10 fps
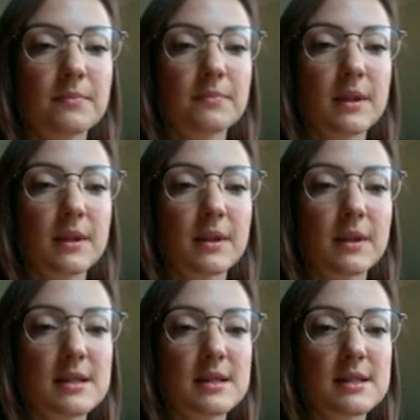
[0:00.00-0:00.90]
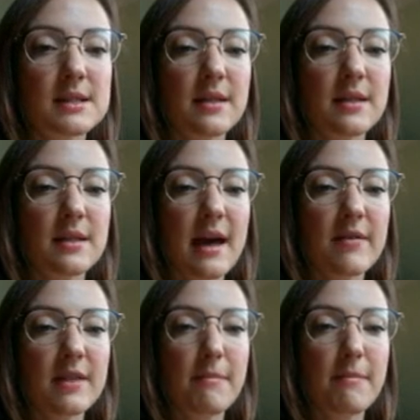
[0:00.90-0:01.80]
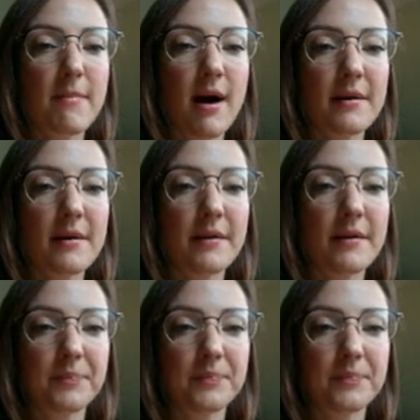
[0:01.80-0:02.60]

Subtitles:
is they have at the bottom